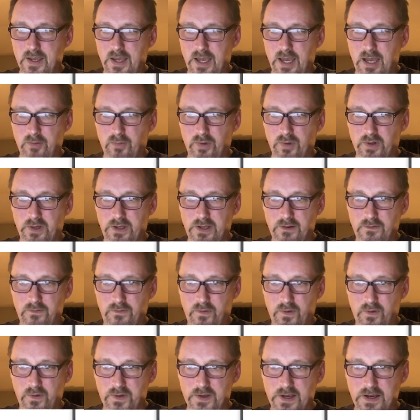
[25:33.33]
And we're looking
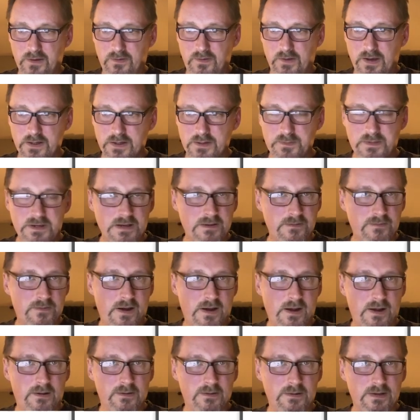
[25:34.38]
for the SHP
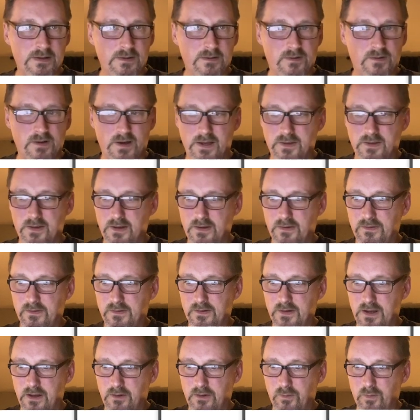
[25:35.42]
file inside
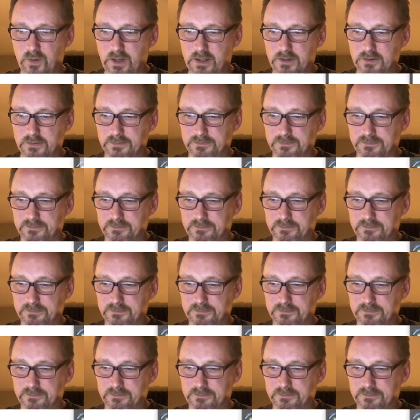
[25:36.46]
this as well.